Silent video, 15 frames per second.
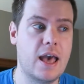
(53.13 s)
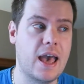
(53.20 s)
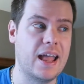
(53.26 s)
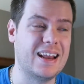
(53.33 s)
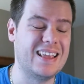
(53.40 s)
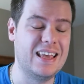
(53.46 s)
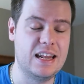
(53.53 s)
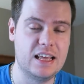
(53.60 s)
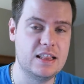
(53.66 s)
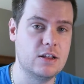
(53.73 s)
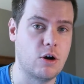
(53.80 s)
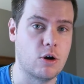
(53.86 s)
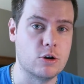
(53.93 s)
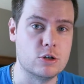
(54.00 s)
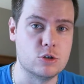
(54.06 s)
and getting
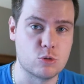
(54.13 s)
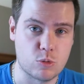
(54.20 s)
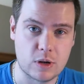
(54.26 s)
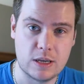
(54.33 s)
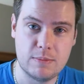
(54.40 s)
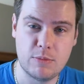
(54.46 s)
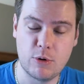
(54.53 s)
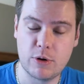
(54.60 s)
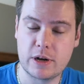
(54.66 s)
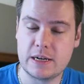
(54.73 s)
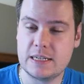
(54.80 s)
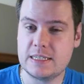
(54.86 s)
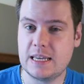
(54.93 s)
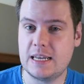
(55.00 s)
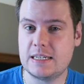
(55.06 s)
our dream
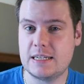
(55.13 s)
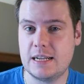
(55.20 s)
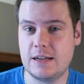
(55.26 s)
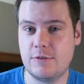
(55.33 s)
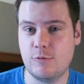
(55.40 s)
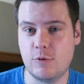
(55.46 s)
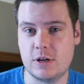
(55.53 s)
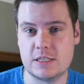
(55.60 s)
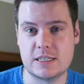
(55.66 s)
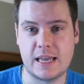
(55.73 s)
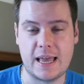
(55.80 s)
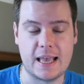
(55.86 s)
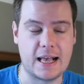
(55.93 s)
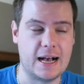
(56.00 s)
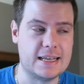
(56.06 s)
organization was
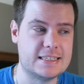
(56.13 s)
like